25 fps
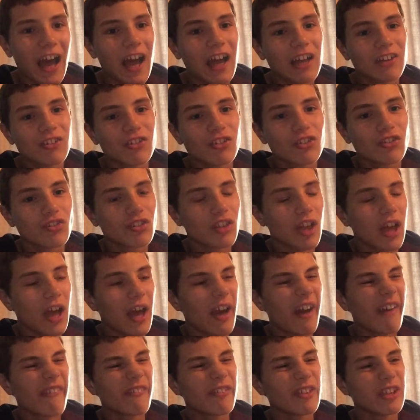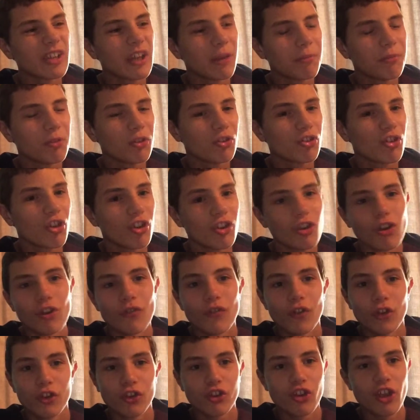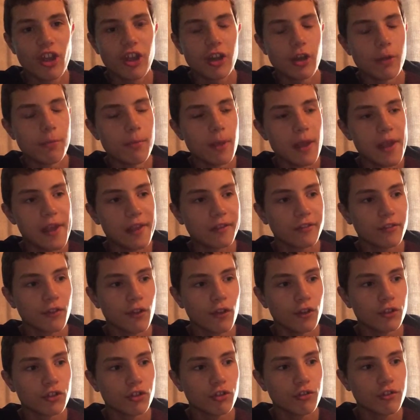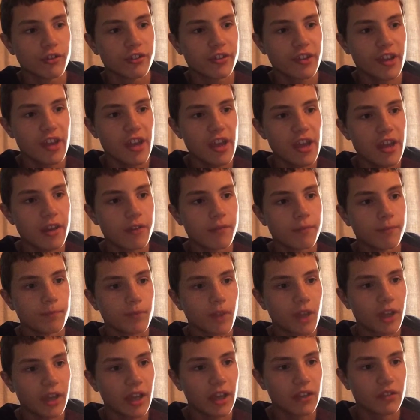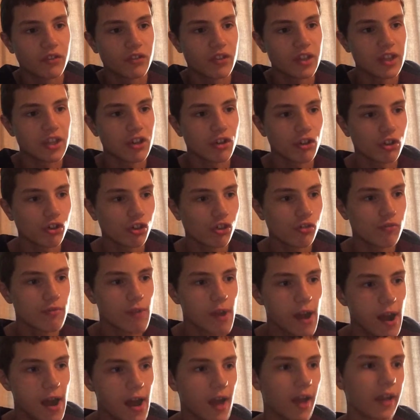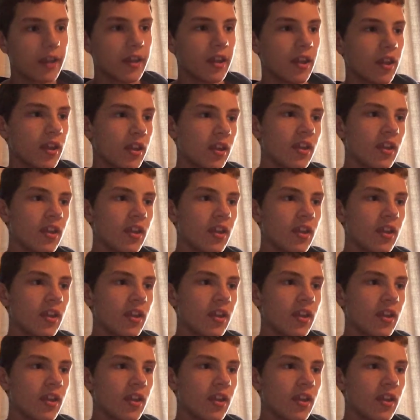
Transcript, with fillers: I just, I think I'm just going to go for Shayna Baszler to retain against Io Shirai.